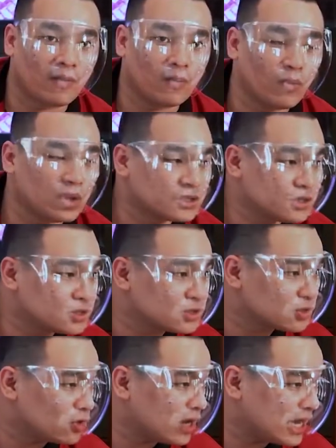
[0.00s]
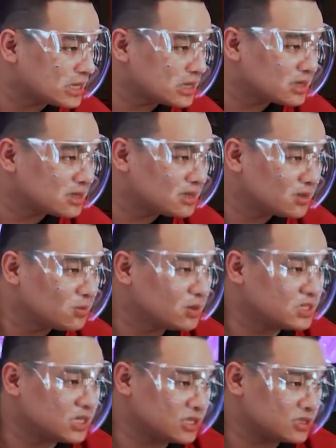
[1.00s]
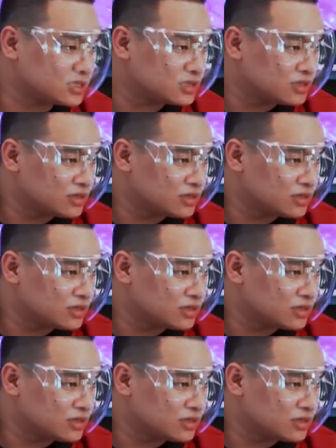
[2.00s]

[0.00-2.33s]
what you're strong at, which is